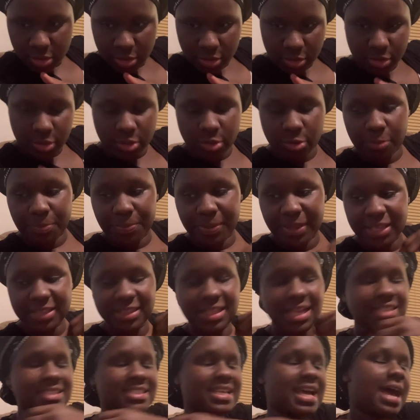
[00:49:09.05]
you'll pick
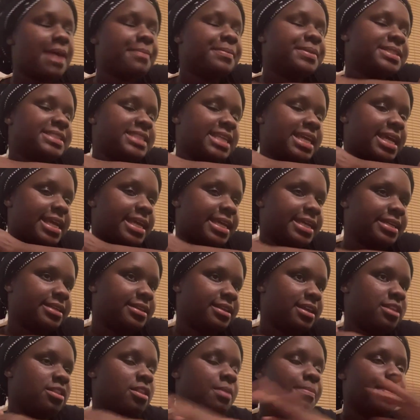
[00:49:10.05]
that time of day
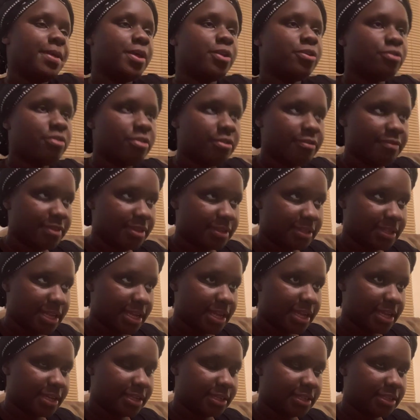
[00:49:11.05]
in the middle of the
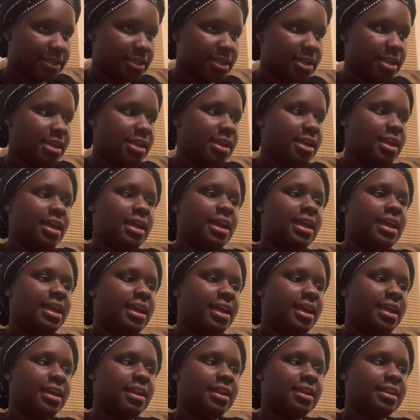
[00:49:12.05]
day
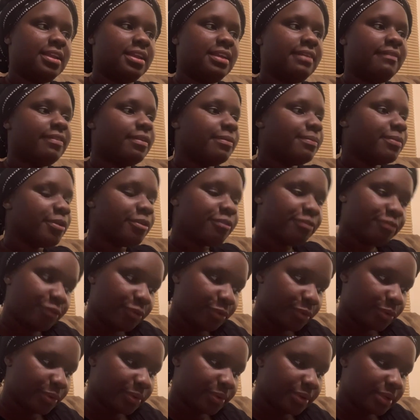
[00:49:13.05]
and give them their
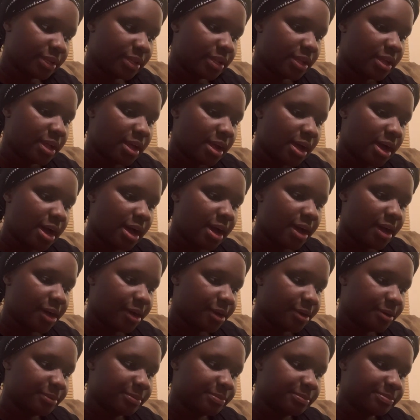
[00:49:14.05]
food,
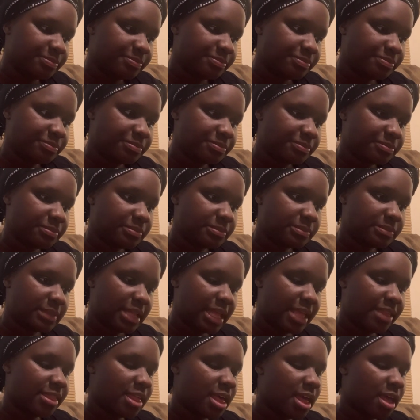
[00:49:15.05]
and
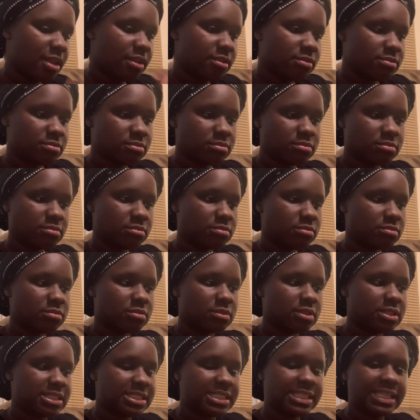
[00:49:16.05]
then
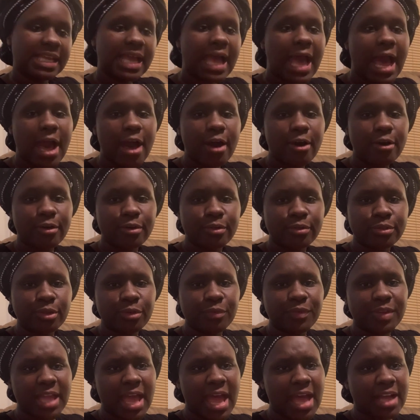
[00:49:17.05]
see how the
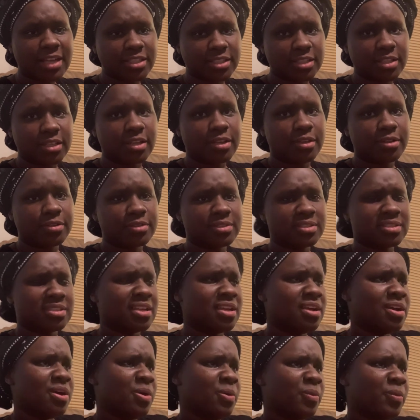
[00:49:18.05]
reaction goes.
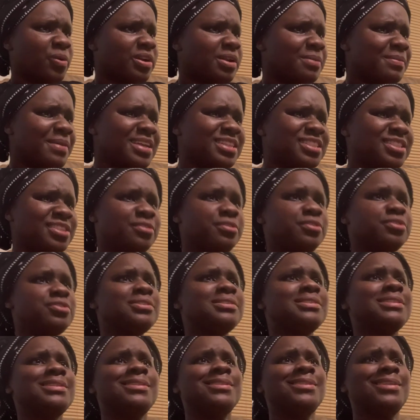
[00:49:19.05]
One of my children
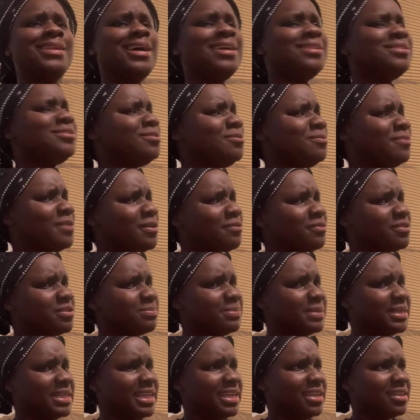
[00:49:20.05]
did not do well with
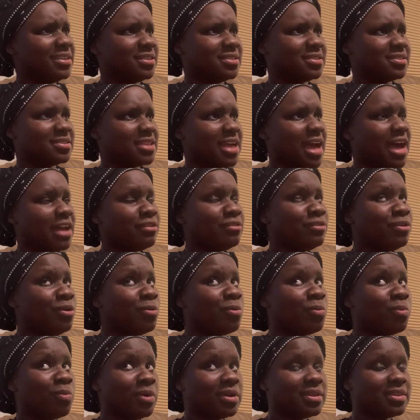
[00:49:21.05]
bananas. I don't know
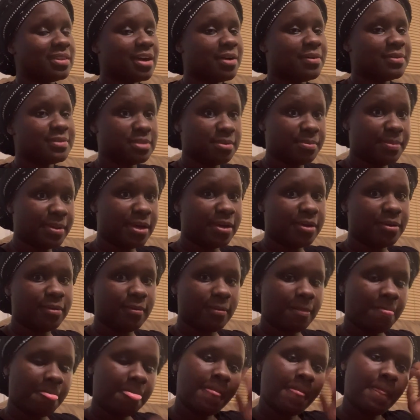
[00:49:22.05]
what that was about,
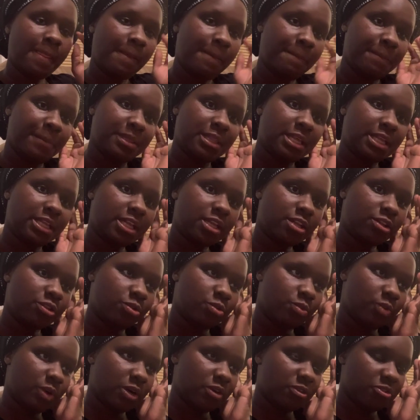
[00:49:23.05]
but they didn't do
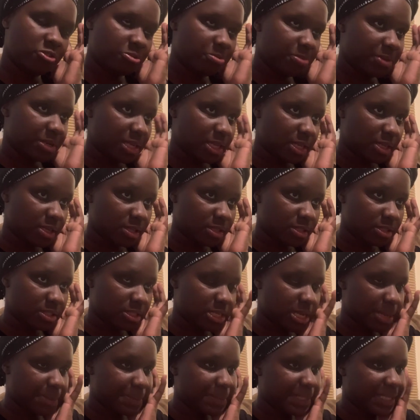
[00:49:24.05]
well with bananas. And
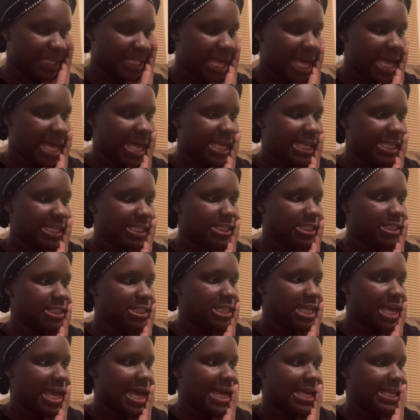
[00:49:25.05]
I'm glad
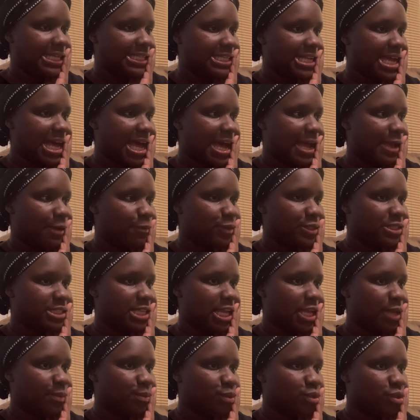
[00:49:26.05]
that I was
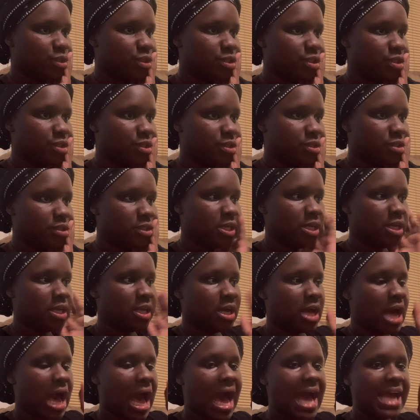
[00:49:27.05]
able to
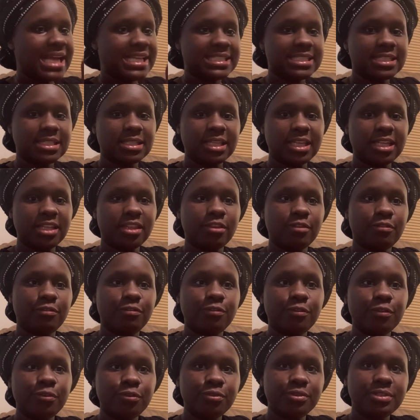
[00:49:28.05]
isolate the
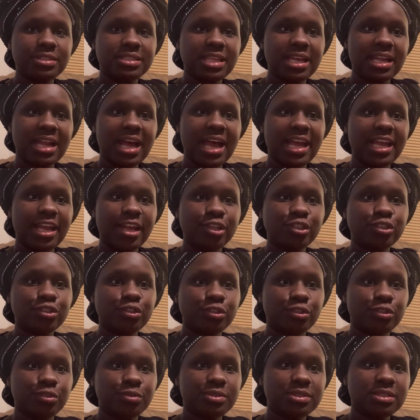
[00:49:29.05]
foods that I
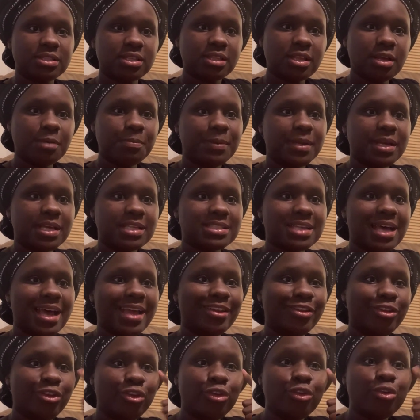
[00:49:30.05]
introduced to them because I
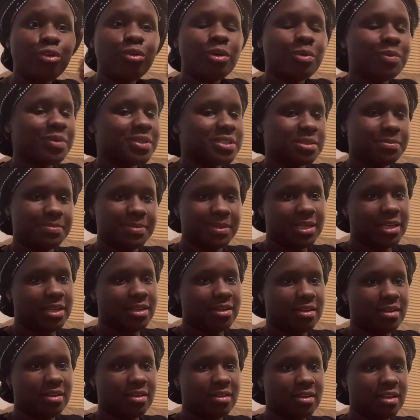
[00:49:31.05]
knew it was a
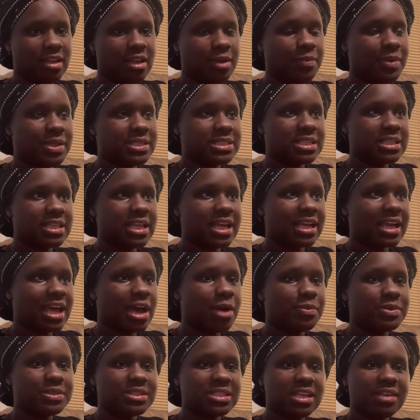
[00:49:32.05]
banana. It wasn't like I
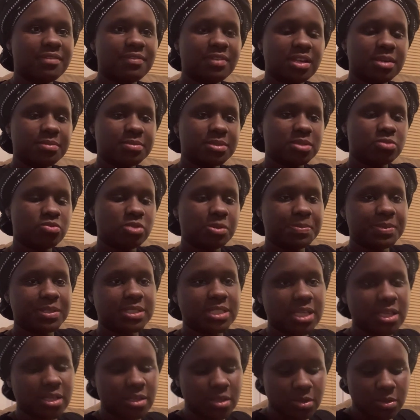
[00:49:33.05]
was giving him sweet
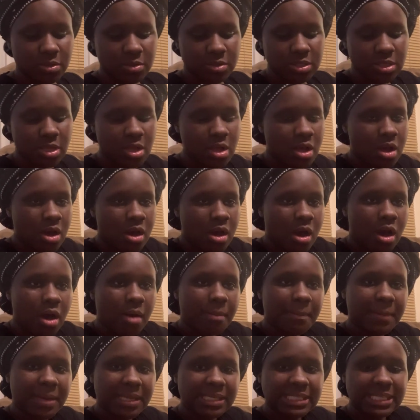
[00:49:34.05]
potatoes on
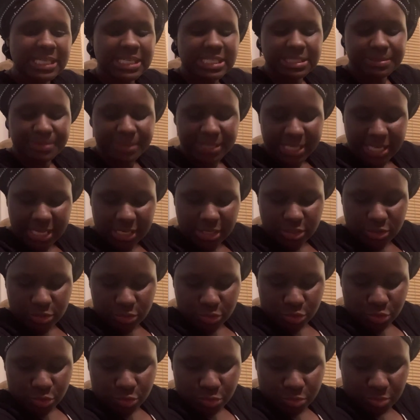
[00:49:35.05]
Mondays, bananas on
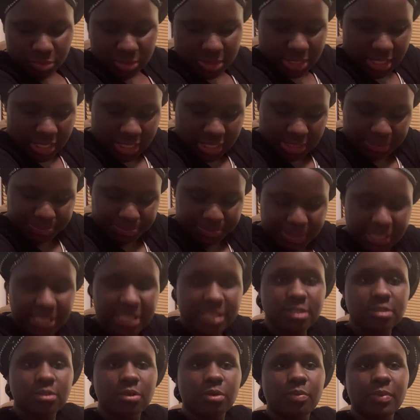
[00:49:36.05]
Tuesdays, peas
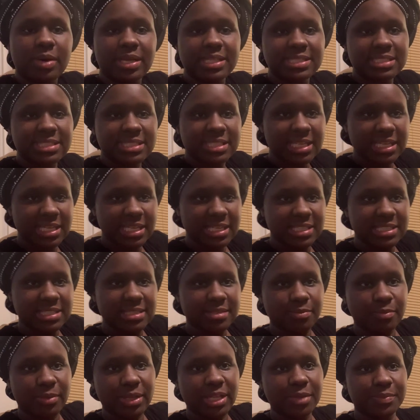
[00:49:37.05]
on Wednesdays
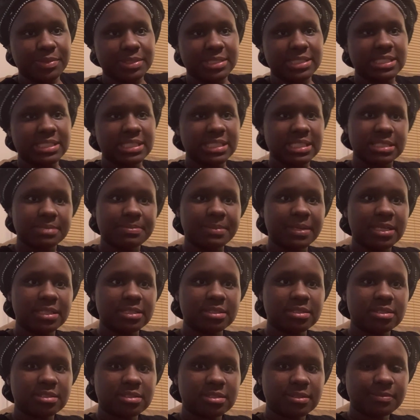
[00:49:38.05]
when he was 6
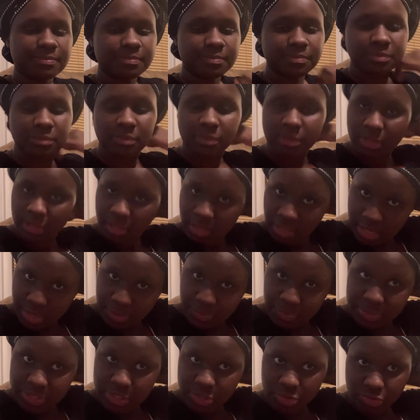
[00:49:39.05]
months. It
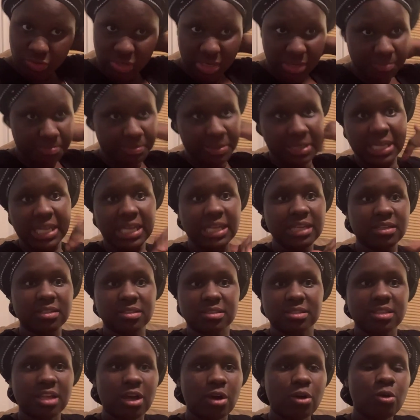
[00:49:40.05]
was straight bananas
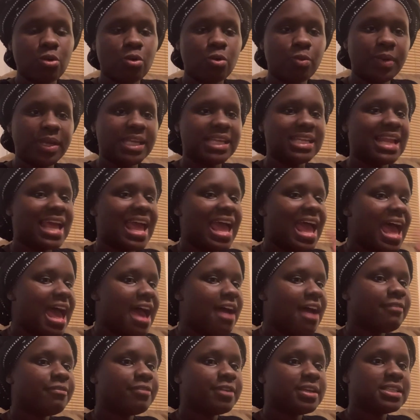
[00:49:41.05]
the whole week. And
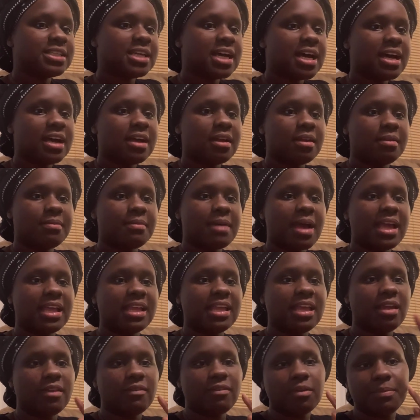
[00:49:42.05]
every time I
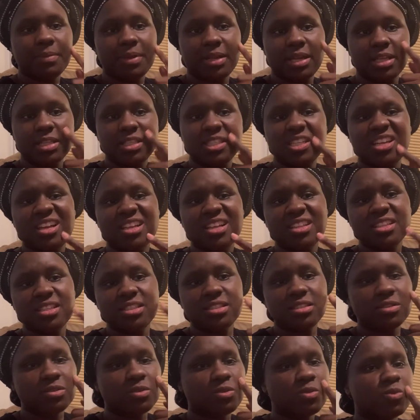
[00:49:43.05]
gave him bananas, he got these
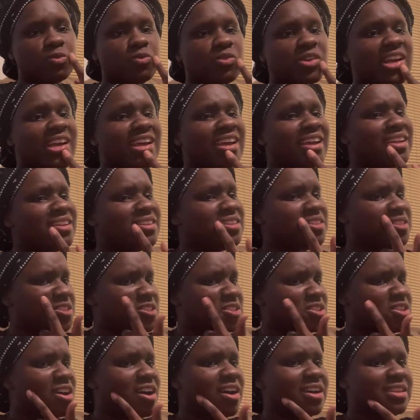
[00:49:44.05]
little red
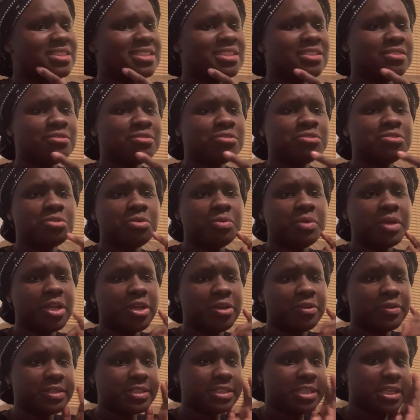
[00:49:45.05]
dots. He looked so
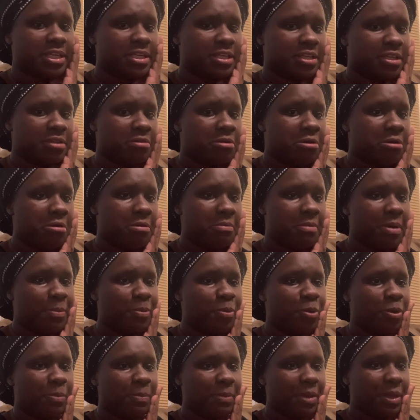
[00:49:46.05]
irritated. Oh, my
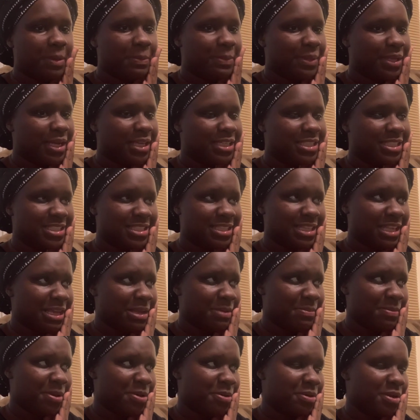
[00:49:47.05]
poor baby. I just think
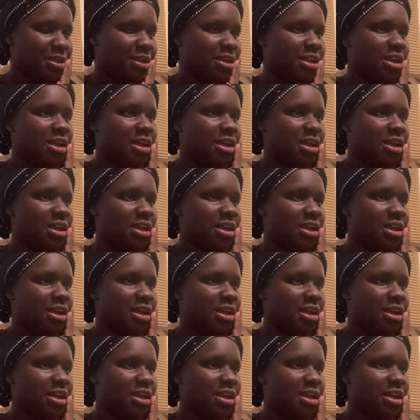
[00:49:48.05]
about it.